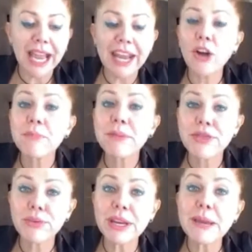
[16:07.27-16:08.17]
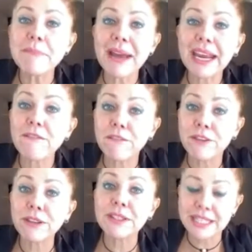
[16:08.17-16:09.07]
And number three, make her
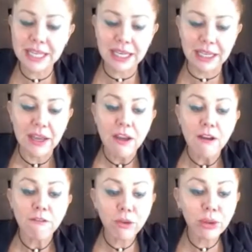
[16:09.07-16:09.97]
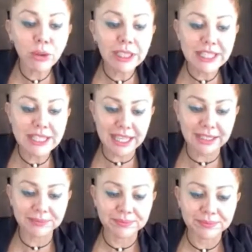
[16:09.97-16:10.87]
feel seen, fully
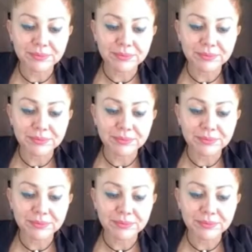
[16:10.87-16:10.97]
seen.